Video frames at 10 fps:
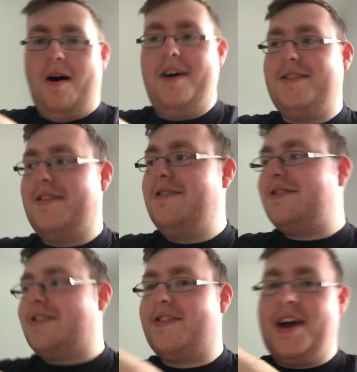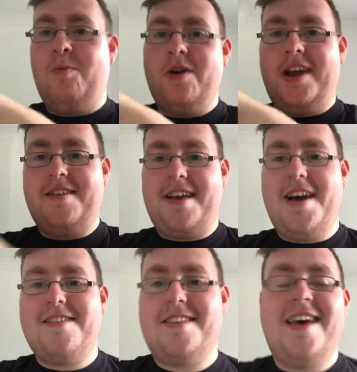partners. Just say Woody
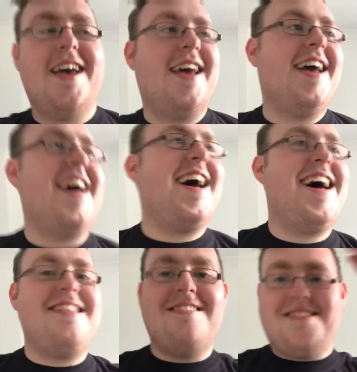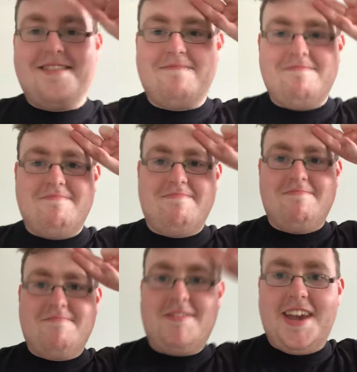says. And
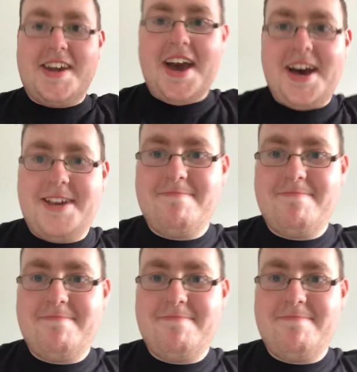take care.